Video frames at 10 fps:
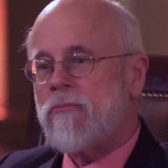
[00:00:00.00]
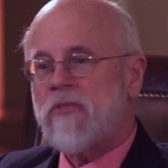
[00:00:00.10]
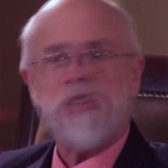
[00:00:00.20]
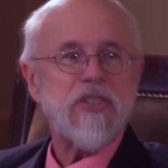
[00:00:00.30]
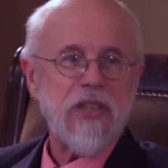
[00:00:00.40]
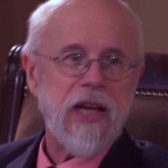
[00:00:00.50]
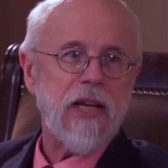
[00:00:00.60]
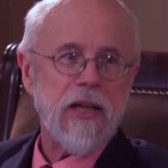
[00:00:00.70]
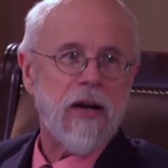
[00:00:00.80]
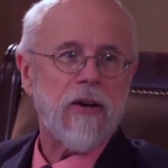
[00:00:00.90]
the
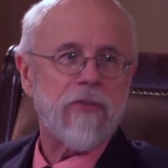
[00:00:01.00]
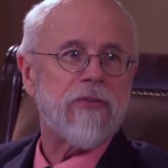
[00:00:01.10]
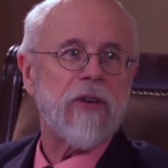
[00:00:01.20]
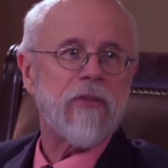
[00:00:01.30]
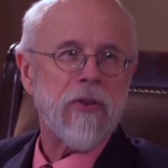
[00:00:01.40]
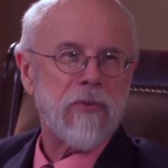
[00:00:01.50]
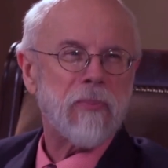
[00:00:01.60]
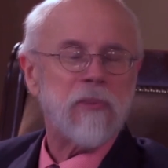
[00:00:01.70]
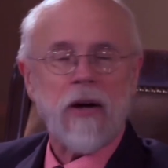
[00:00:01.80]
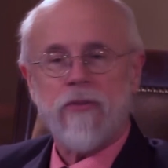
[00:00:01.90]
state of
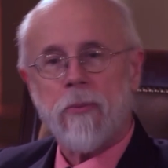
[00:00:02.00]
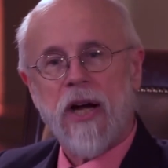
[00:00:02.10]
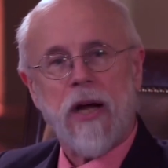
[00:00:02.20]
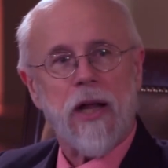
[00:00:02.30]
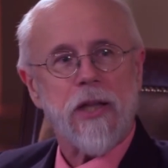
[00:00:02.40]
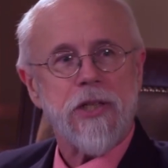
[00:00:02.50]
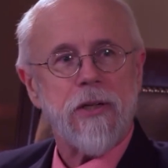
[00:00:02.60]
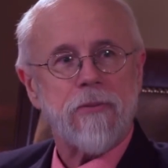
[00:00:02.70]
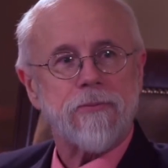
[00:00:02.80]
the biology.